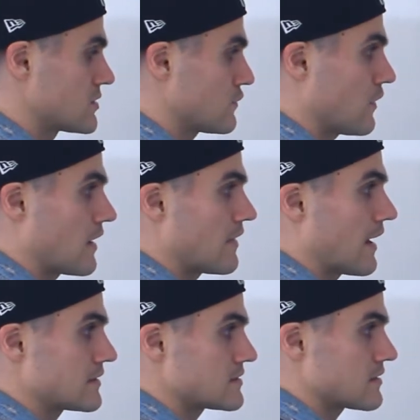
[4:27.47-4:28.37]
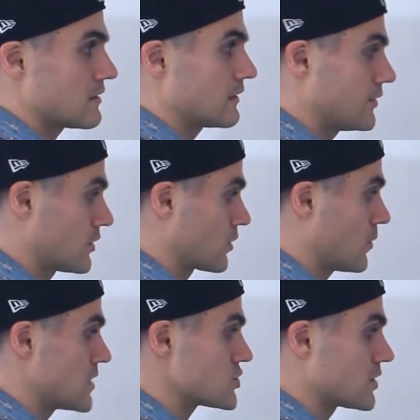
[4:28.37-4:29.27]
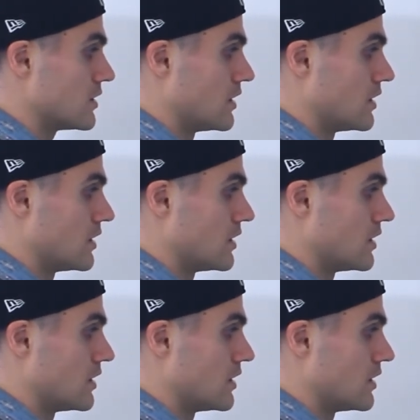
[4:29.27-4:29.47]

to find that uh, linear equation.